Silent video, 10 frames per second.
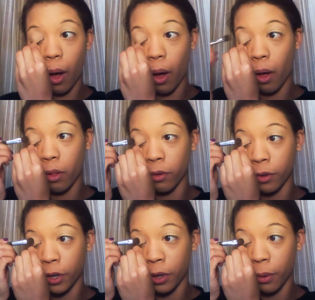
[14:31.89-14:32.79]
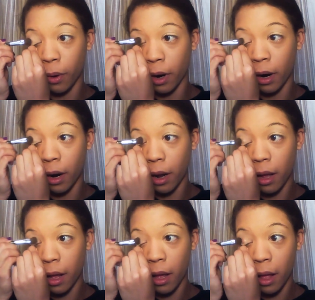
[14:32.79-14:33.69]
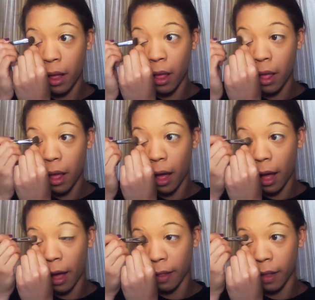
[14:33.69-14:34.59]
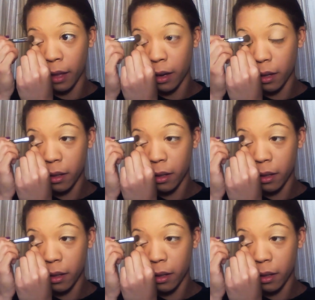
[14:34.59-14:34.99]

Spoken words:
all over your eyelid.